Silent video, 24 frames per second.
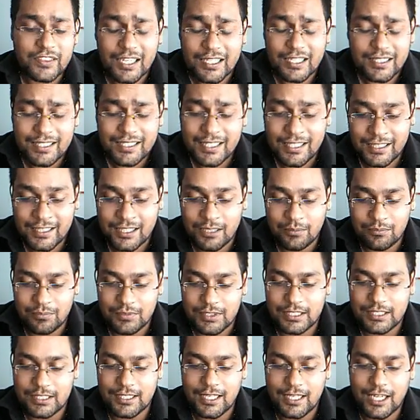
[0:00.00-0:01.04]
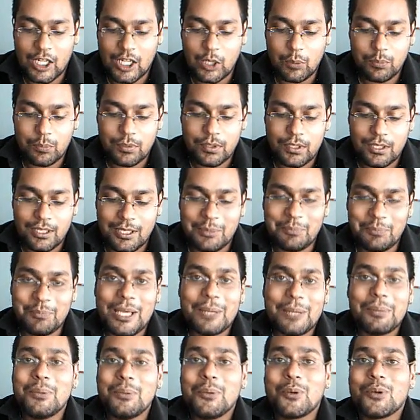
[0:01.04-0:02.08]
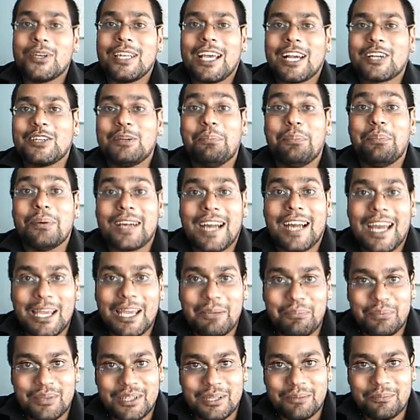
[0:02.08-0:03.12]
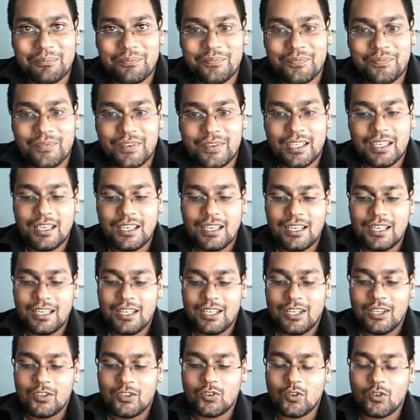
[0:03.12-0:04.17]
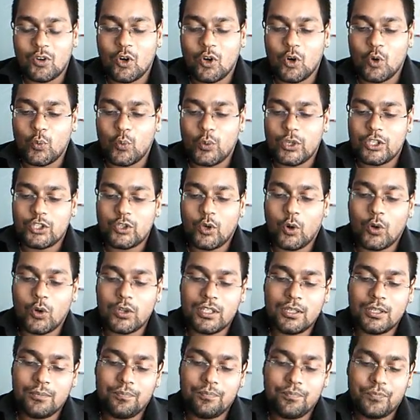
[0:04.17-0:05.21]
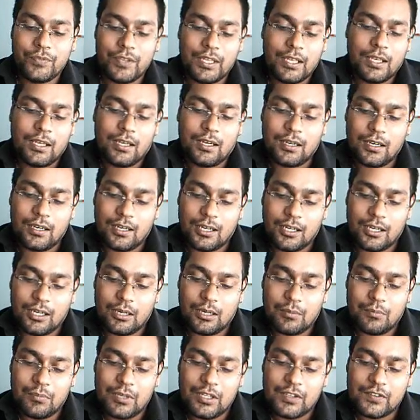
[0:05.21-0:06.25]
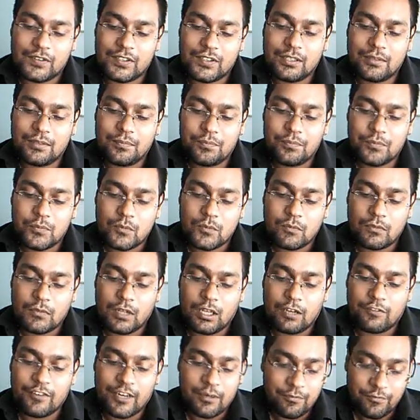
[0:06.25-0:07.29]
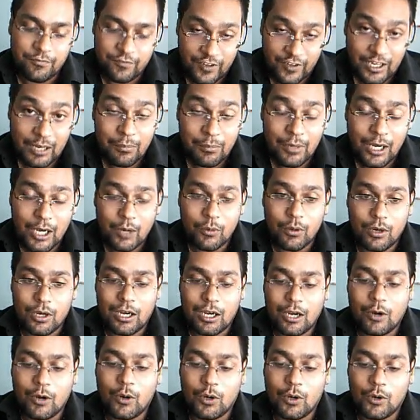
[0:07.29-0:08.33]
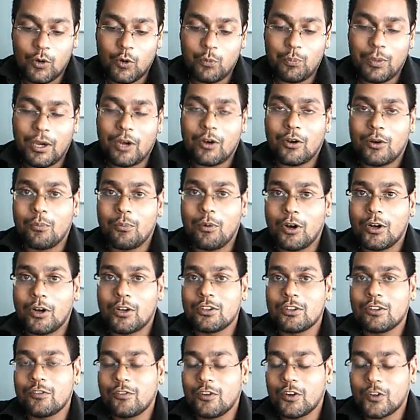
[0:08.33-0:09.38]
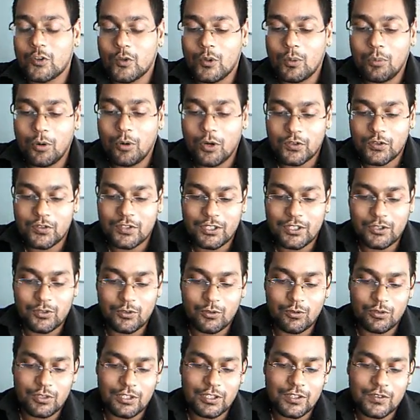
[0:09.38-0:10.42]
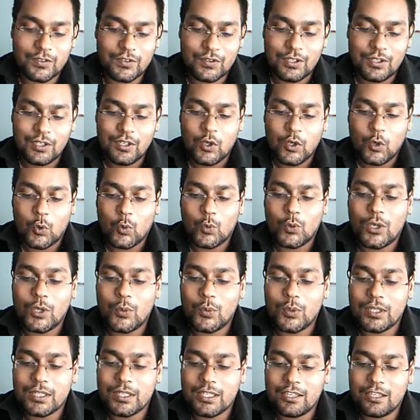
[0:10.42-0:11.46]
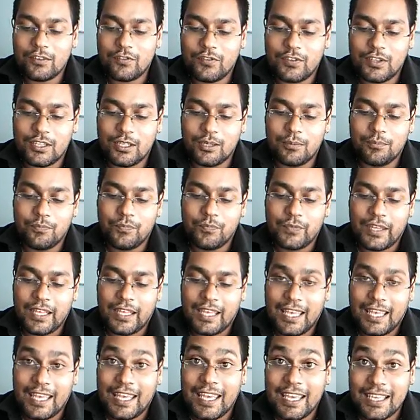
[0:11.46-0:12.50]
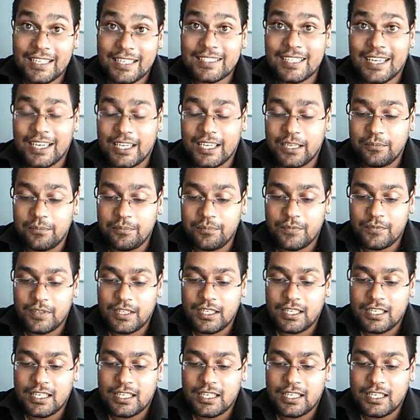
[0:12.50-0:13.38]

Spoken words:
threatening them didn't help. Maybe we could actually bribe them. So we told them, listen, from our own pockets, of course our boss didn't know this, we will give them airtime